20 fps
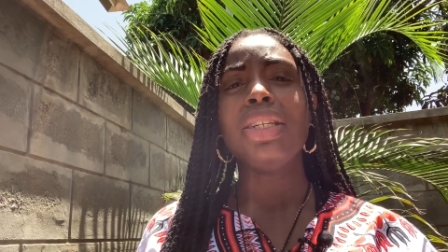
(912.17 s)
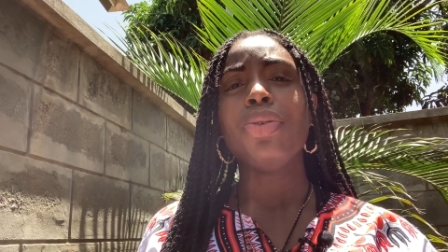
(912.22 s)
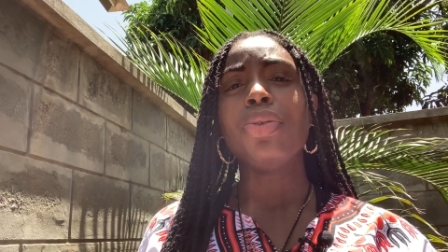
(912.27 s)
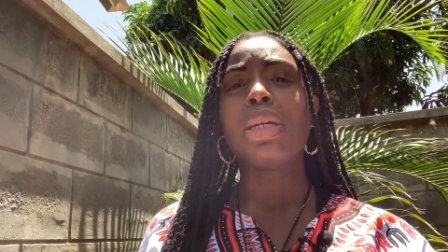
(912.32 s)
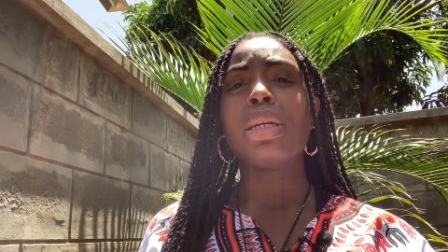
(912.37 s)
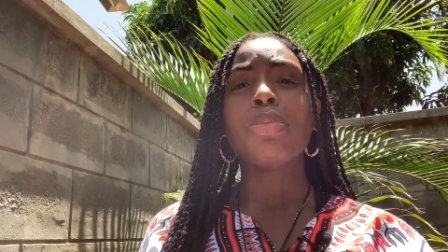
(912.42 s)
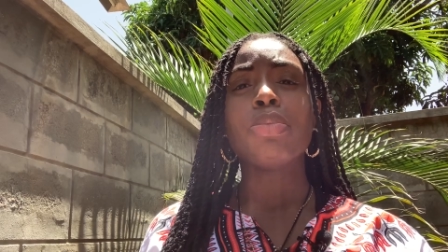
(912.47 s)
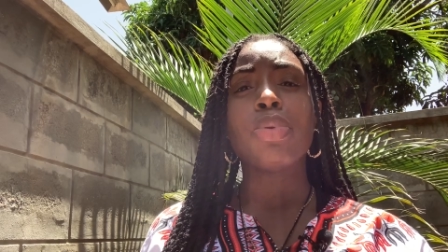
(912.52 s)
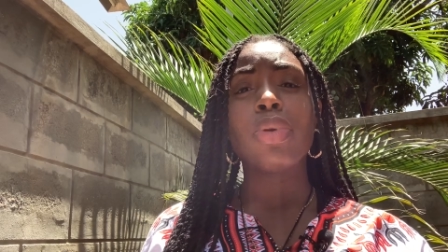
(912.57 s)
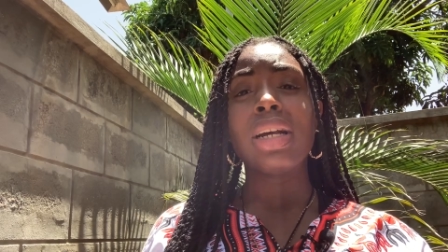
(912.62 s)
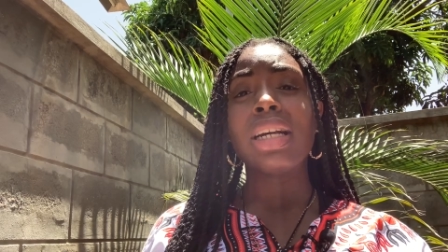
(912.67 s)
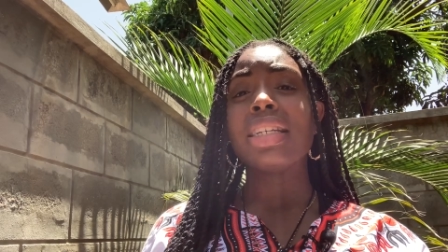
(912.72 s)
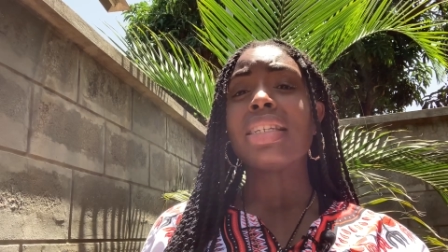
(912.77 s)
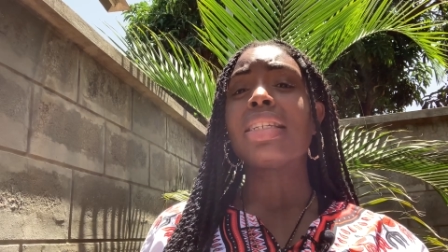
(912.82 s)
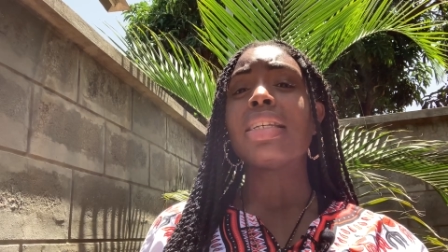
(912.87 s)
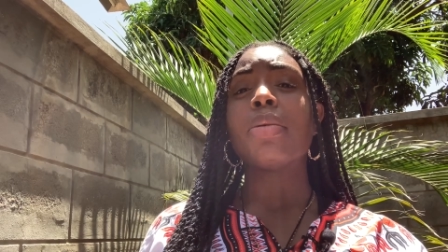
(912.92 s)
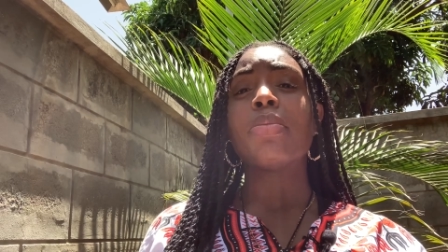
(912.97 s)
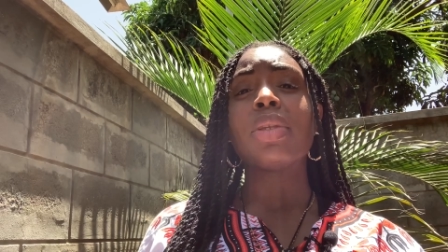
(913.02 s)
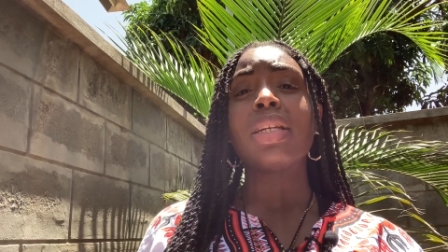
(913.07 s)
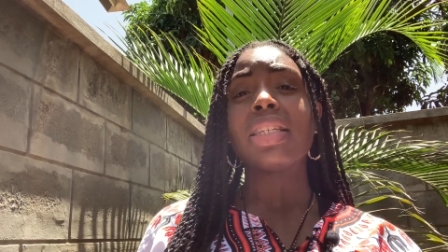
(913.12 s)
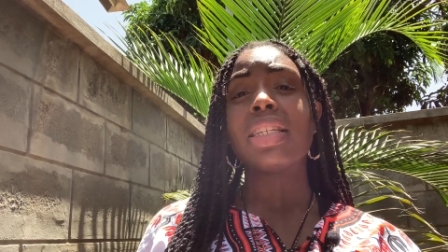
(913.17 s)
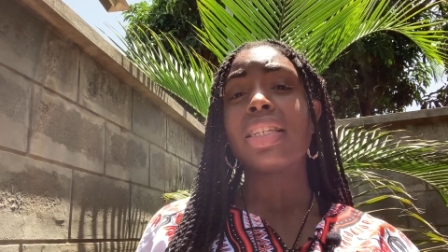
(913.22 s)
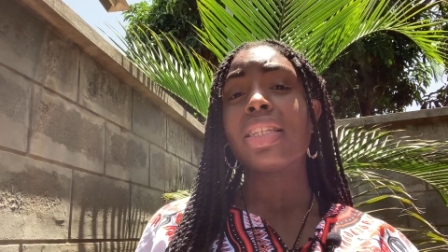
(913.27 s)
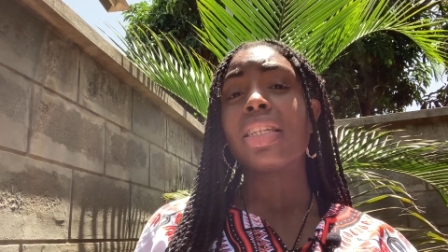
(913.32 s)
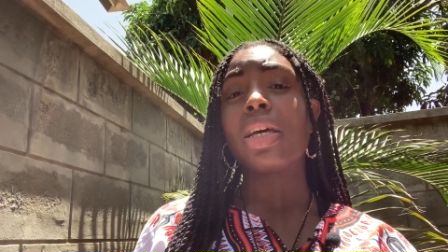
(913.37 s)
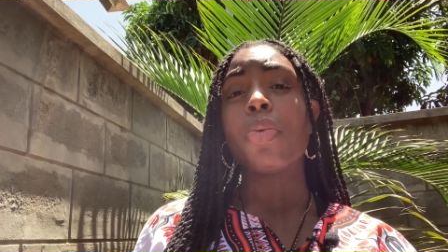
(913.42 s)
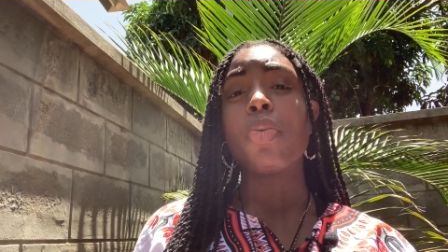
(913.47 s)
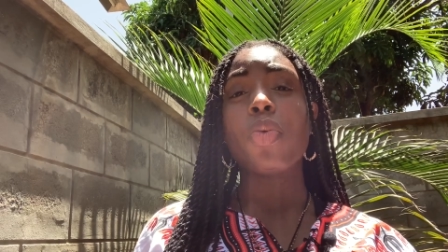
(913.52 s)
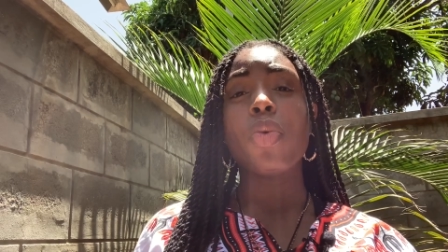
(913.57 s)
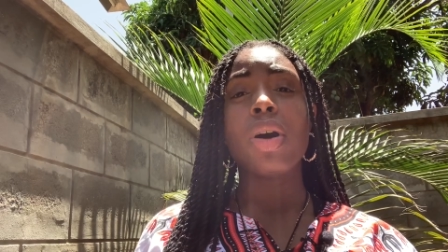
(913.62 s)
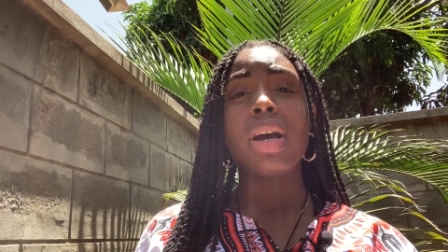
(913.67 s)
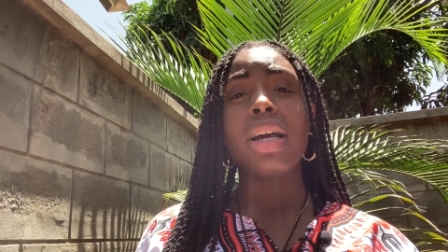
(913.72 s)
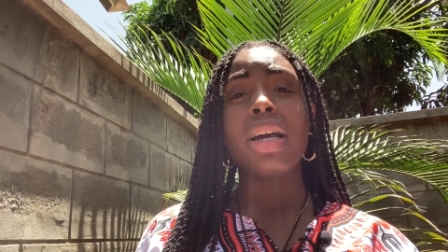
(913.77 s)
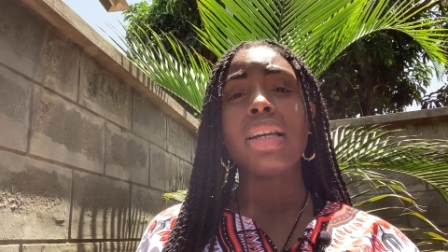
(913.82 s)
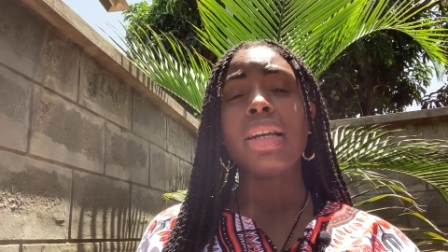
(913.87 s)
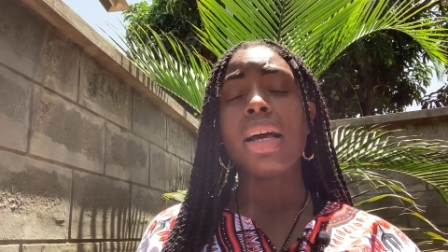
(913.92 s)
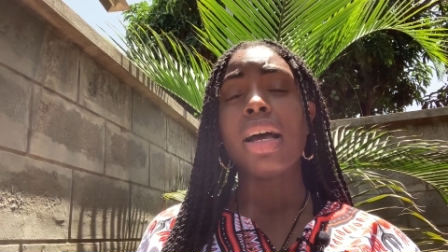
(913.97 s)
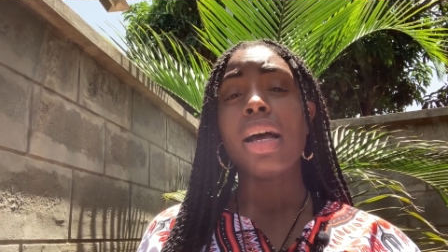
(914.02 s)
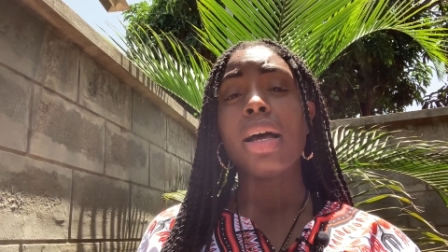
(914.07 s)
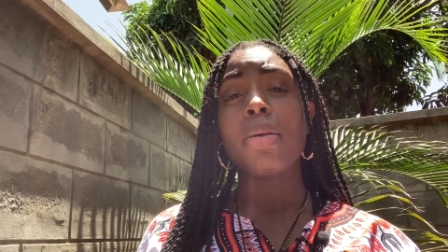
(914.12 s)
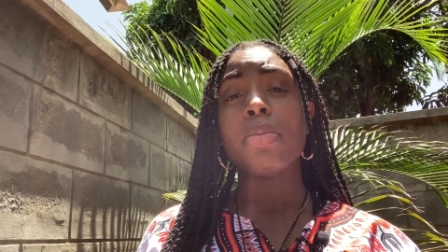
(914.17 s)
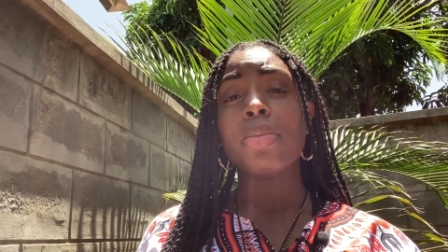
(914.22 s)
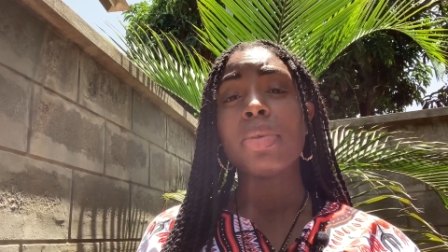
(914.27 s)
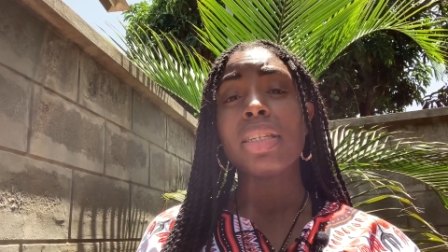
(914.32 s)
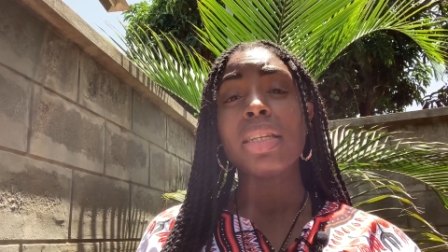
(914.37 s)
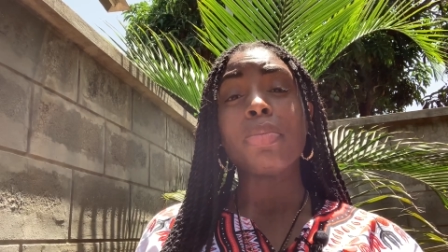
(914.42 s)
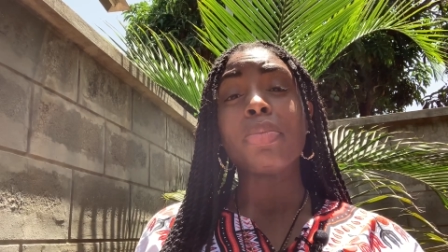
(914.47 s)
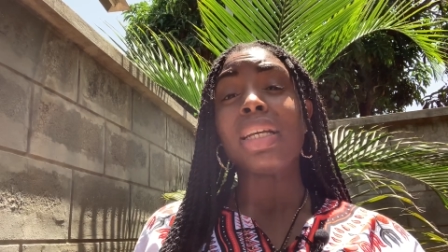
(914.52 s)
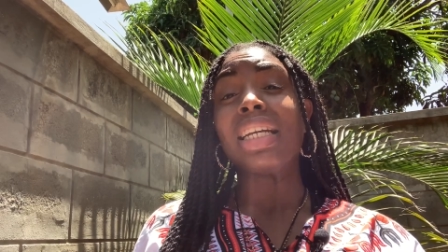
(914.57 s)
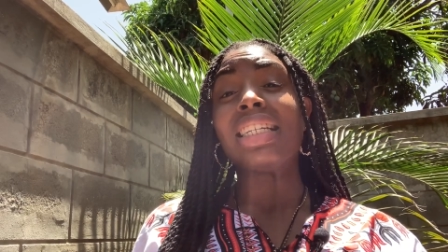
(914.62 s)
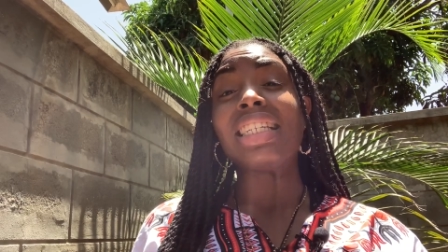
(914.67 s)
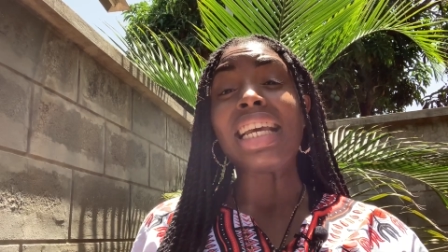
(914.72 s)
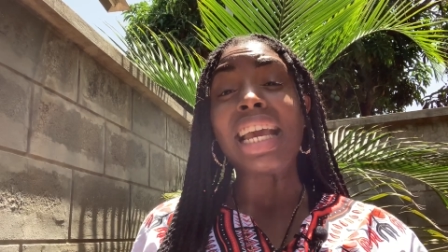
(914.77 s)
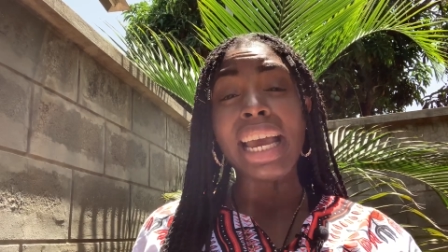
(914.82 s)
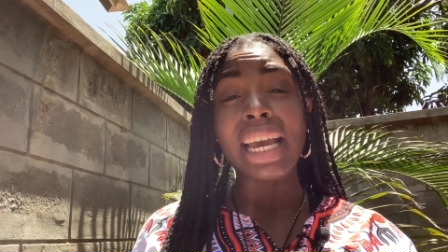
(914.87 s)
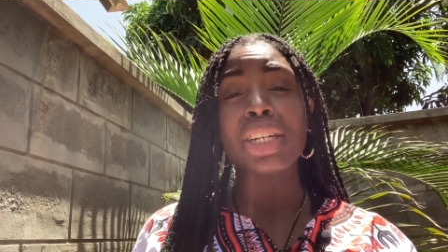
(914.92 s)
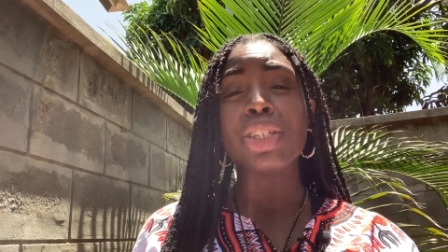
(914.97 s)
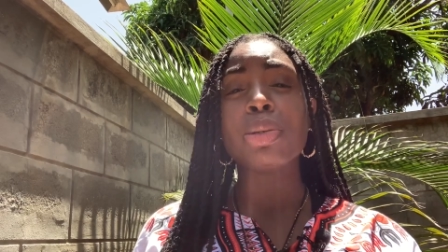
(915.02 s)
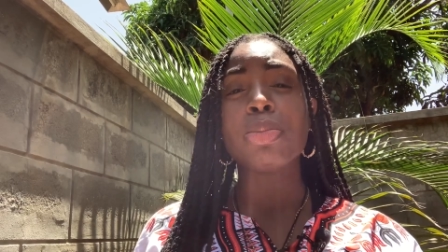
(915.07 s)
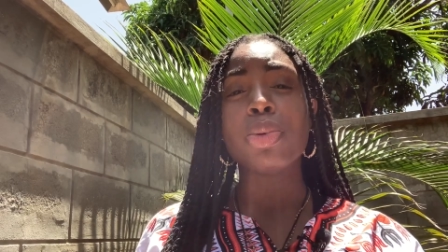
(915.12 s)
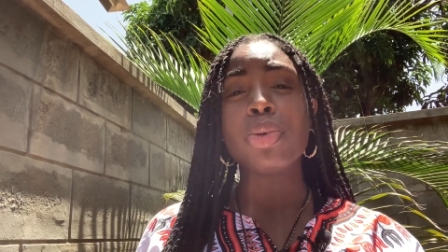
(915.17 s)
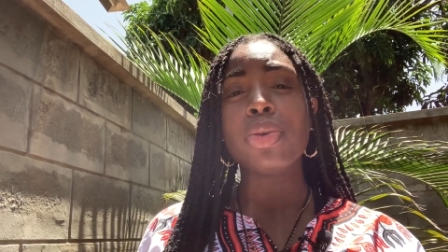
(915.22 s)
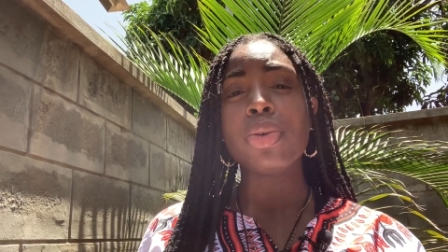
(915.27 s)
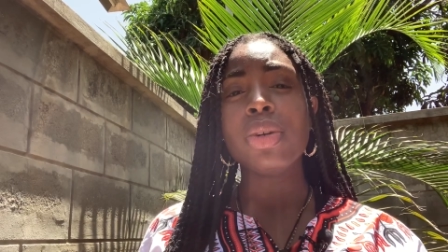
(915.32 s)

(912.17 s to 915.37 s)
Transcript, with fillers: You can bring something to someone, um, something tangible,